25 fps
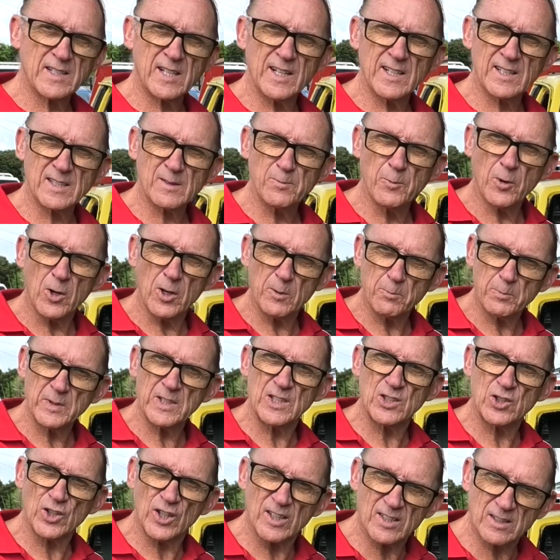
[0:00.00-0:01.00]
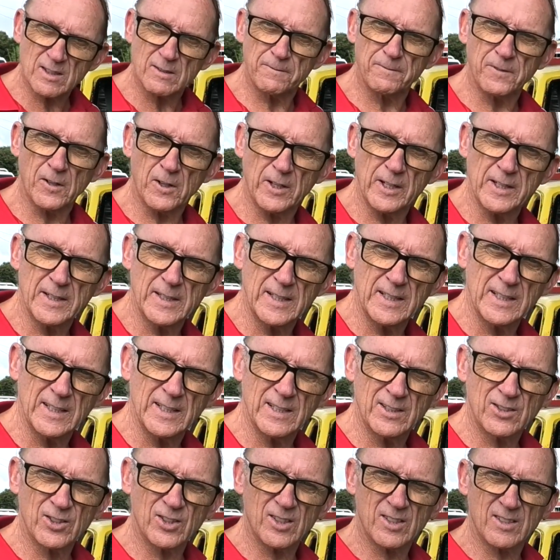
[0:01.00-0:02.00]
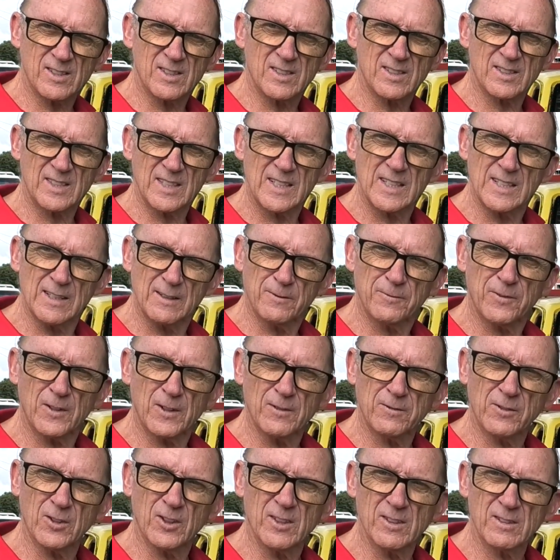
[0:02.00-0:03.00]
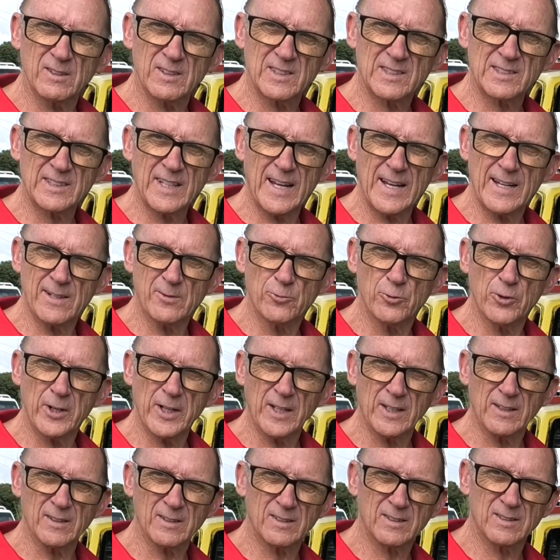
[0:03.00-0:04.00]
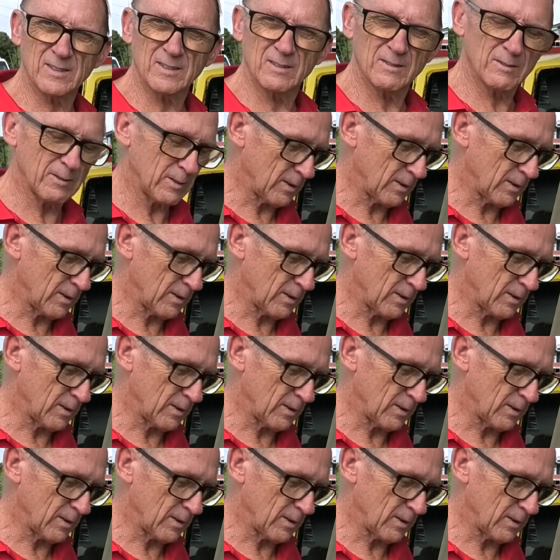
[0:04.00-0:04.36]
test might be justified here just to see if I've got sad rings.